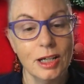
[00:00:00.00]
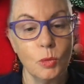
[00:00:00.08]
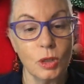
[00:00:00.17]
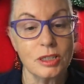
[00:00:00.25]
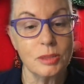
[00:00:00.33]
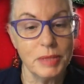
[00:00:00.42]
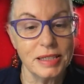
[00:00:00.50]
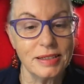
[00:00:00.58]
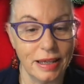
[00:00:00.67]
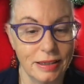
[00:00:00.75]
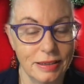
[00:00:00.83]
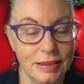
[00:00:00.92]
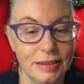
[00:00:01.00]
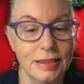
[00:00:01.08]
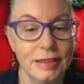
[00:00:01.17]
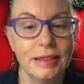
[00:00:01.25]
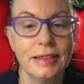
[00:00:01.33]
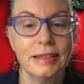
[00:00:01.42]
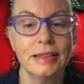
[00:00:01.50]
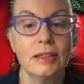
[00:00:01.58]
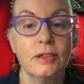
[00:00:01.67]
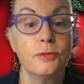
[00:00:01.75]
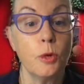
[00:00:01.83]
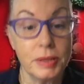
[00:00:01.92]
What's missing
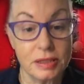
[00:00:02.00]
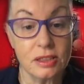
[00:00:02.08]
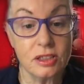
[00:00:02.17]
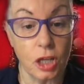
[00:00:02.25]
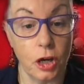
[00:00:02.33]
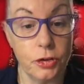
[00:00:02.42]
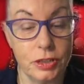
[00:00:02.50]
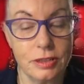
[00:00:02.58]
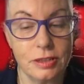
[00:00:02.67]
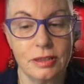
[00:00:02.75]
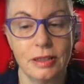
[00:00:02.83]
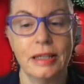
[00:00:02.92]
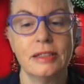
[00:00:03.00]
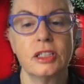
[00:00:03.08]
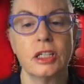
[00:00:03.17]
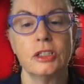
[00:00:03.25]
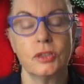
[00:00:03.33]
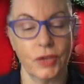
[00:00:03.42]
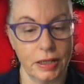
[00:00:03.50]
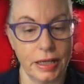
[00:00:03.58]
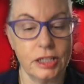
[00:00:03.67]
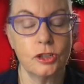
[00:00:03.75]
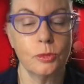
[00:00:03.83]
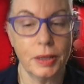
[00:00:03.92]
for business owners is those
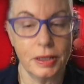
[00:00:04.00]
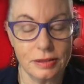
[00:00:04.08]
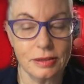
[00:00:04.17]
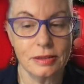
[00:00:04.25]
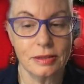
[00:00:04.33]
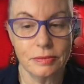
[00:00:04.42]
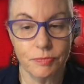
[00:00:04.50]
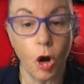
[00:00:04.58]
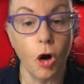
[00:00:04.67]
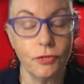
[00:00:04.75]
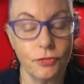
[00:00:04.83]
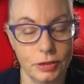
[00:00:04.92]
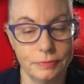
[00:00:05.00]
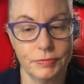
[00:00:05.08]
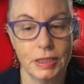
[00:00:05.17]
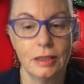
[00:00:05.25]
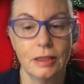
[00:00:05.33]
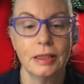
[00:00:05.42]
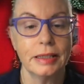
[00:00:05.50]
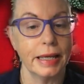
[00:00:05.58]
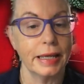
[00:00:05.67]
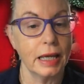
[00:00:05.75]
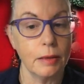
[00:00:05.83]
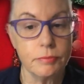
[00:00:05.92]
foundational pieces. Often they
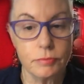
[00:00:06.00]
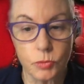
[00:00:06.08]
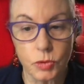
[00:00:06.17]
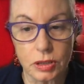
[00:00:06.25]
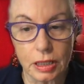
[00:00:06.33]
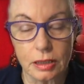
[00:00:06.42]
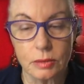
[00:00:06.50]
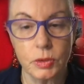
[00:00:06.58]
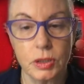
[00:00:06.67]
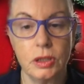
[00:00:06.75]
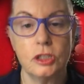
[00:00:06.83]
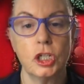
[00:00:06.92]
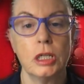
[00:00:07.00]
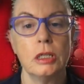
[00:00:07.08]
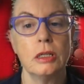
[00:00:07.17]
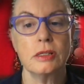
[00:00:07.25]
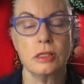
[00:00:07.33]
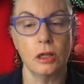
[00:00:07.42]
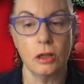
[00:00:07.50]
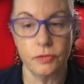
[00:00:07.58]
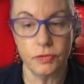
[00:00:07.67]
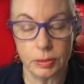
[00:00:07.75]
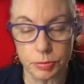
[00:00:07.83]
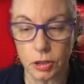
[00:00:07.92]
come with the genius of
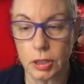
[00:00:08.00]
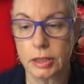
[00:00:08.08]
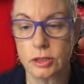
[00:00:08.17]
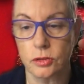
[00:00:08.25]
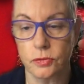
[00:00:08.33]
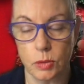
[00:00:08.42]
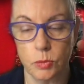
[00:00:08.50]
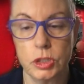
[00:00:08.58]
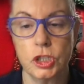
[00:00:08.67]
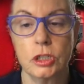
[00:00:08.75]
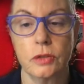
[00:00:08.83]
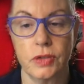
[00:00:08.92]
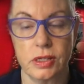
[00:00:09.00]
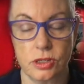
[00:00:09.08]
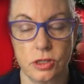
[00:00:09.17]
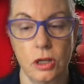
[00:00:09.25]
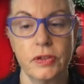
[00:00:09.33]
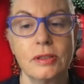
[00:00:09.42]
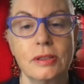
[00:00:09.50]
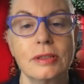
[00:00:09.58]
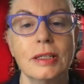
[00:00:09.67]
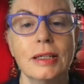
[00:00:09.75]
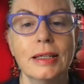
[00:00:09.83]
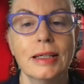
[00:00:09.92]
their product, of their widget, of their service,
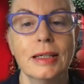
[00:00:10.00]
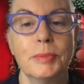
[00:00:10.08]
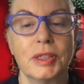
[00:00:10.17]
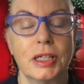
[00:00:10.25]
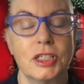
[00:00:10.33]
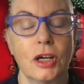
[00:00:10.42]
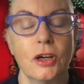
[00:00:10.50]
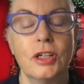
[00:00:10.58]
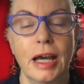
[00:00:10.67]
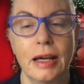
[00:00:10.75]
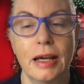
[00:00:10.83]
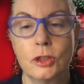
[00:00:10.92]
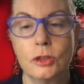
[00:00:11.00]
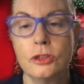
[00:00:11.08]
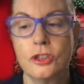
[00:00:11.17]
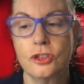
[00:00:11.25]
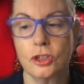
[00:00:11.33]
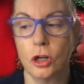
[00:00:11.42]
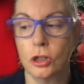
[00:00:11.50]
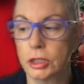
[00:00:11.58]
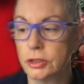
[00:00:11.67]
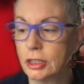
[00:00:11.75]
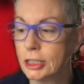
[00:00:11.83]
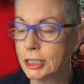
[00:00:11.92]
but they don't have good, solid